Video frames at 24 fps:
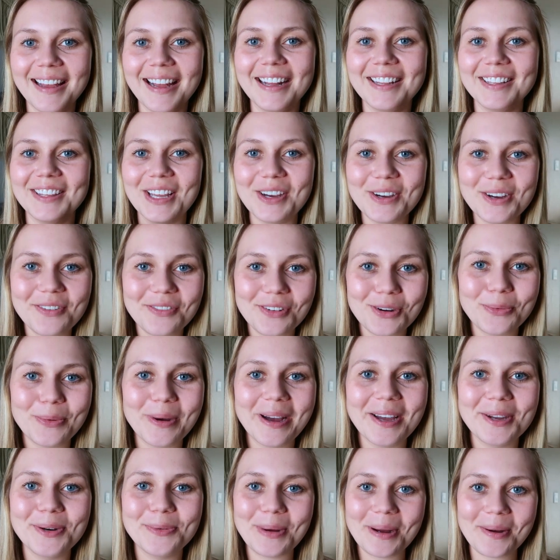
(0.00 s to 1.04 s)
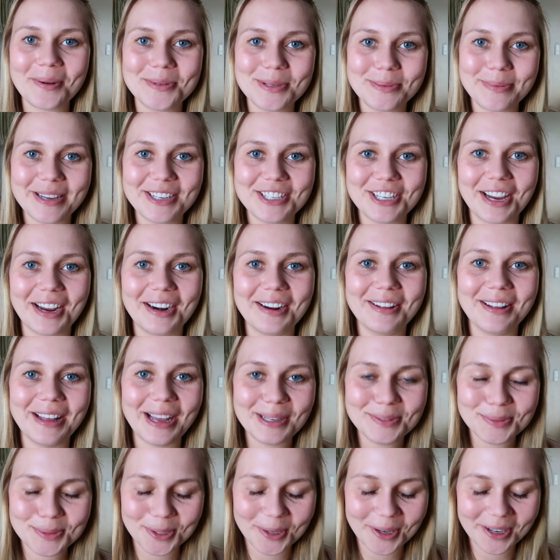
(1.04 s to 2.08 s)
Hello everyone, welcome to my channel.
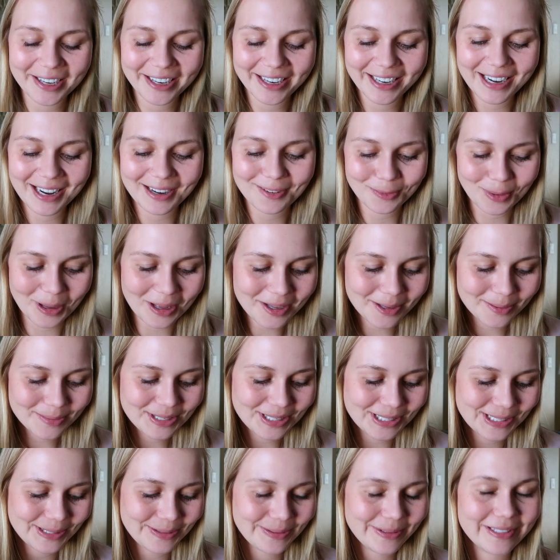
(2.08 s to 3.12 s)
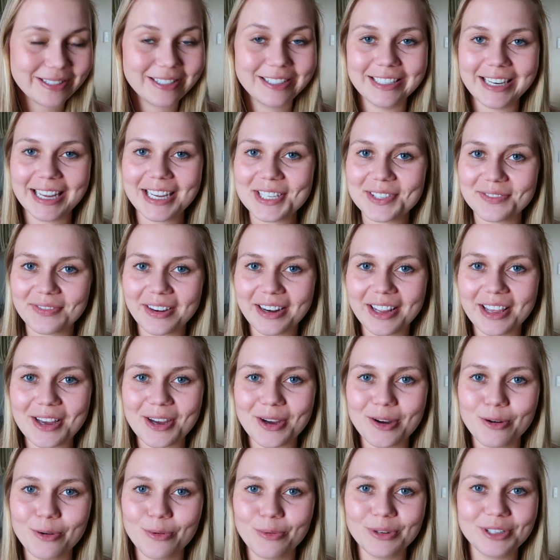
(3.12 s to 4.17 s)
I'm Jordyn and welcome to today's
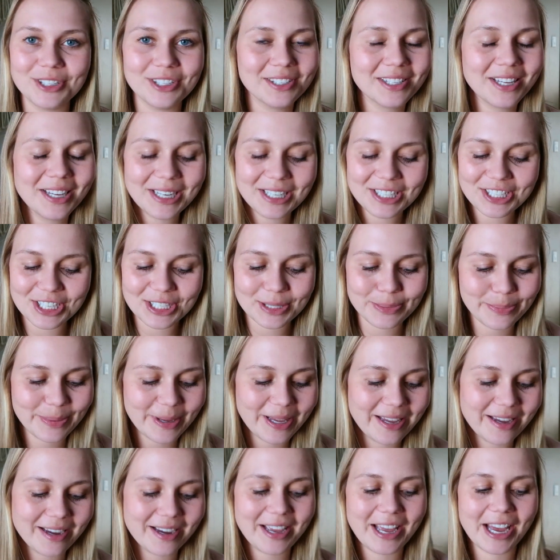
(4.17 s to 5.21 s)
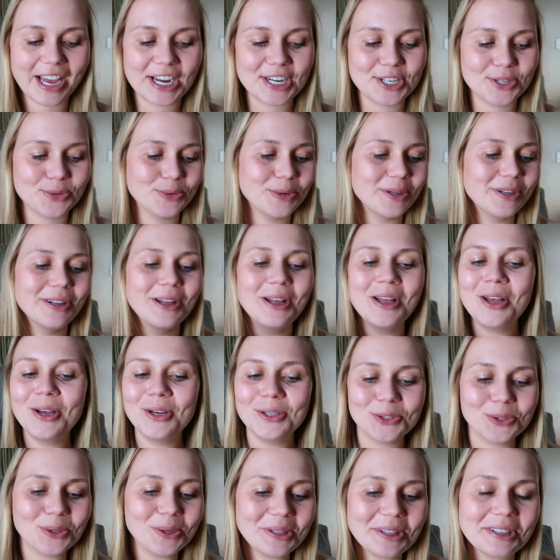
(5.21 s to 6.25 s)
video, which is gonna just be a casual,
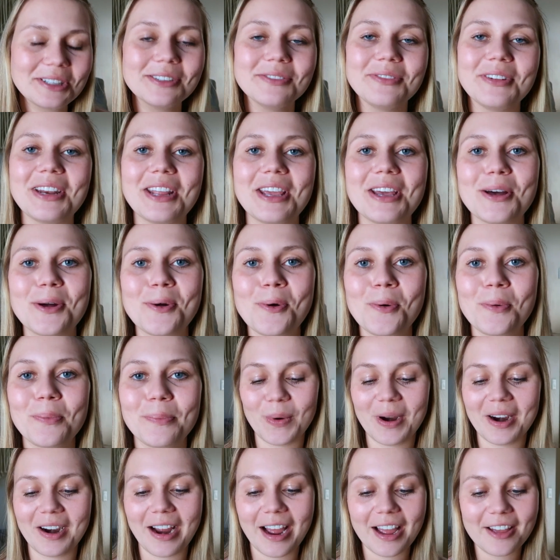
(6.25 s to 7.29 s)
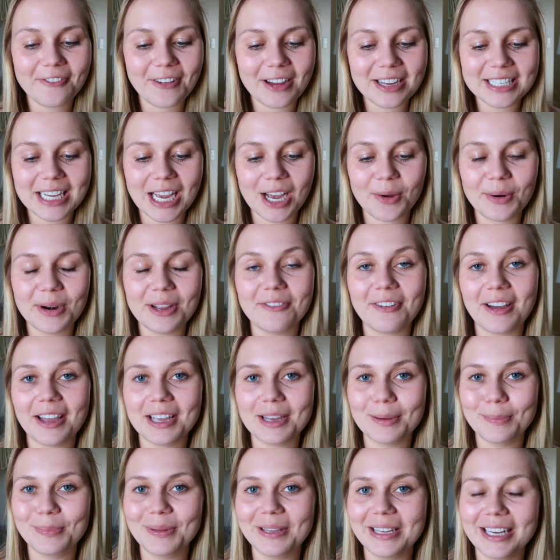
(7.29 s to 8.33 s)
short little video where I find out if I
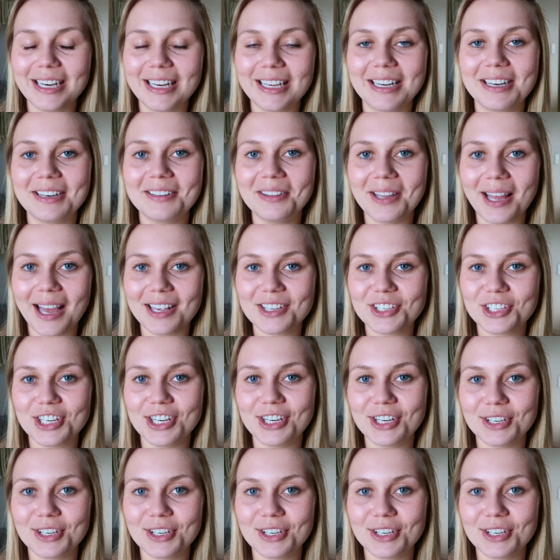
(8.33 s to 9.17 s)
completed last